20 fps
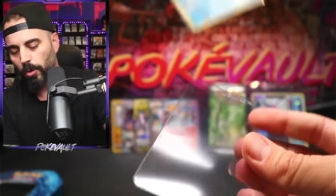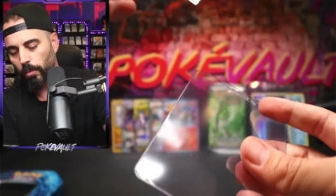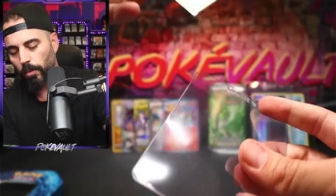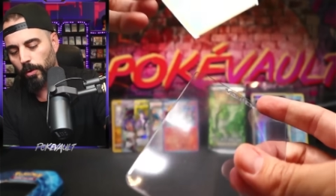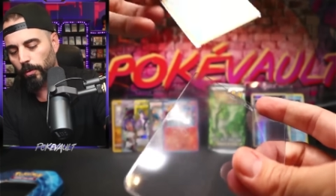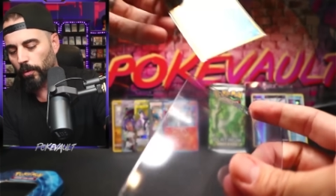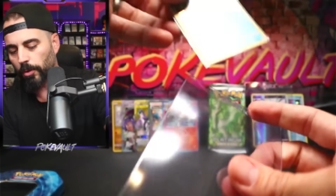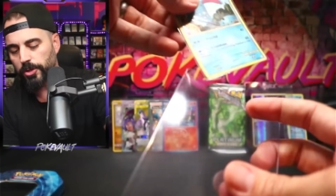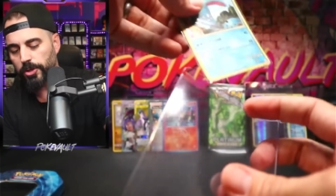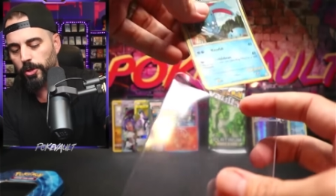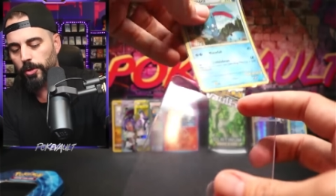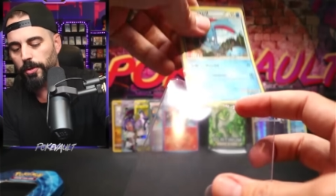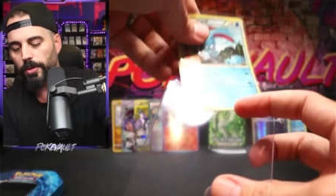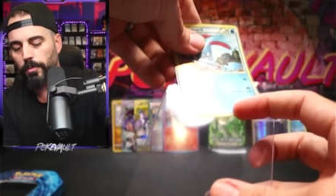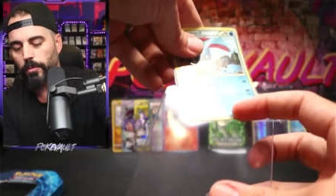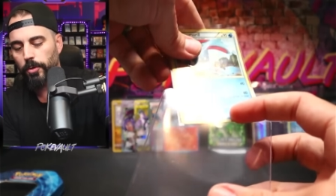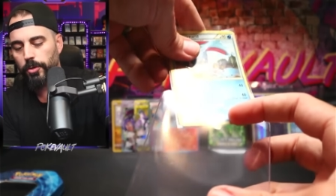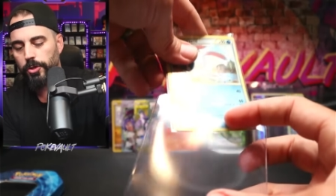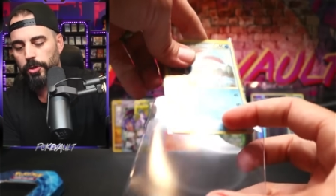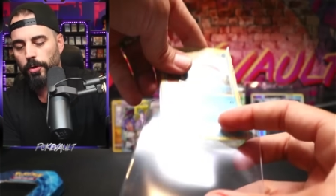We're we're
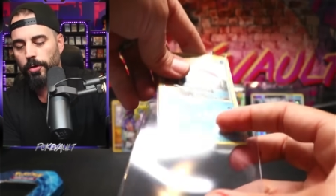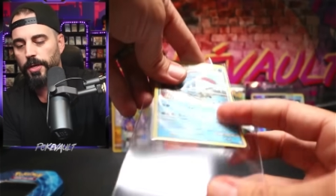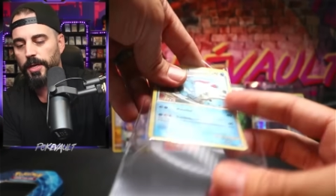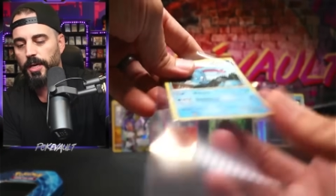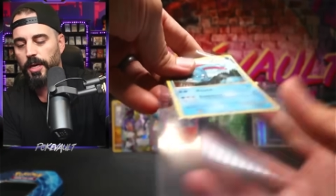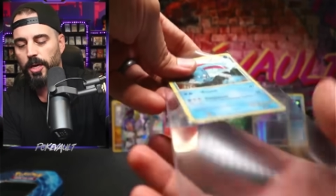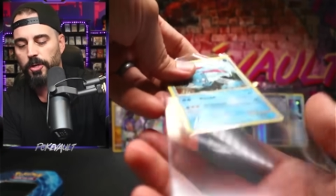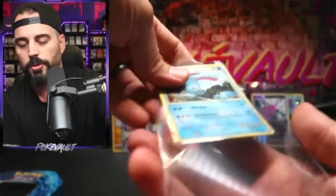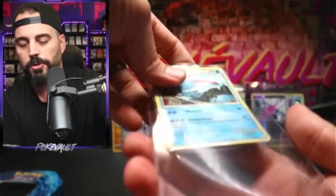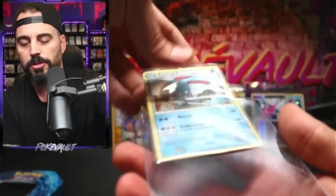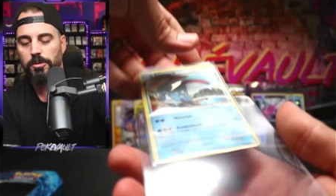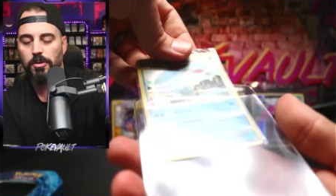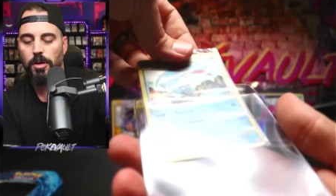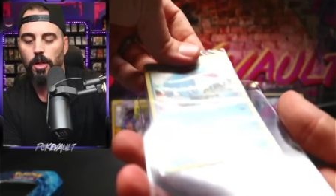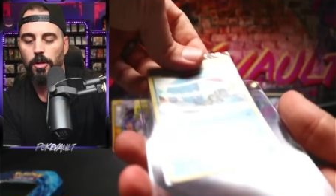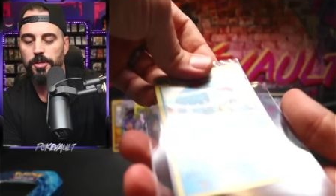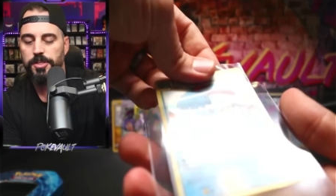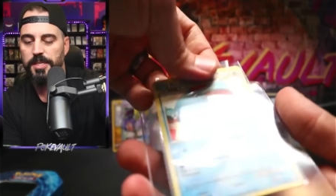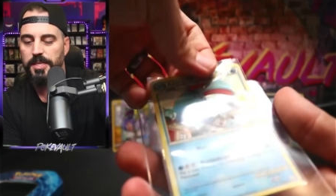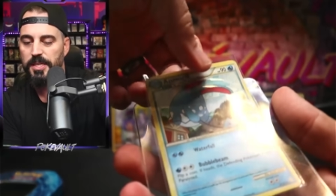churning we're churning hundreds of dollars